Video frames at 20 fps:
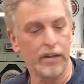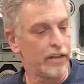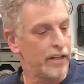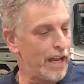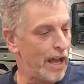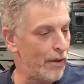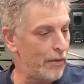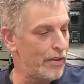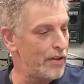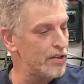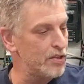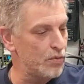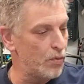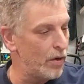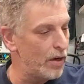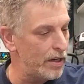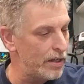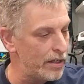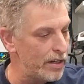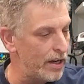Now this
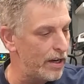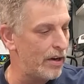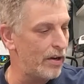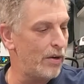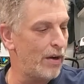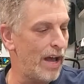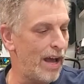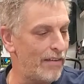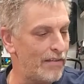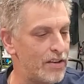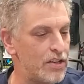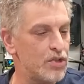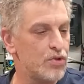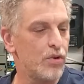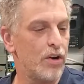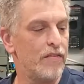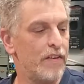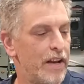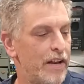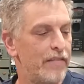one, you know, haven't
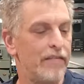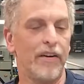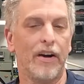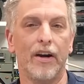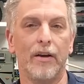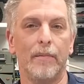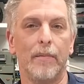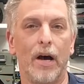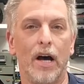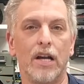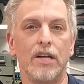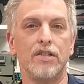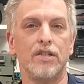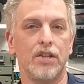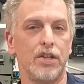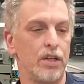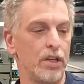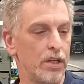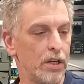driven it very much,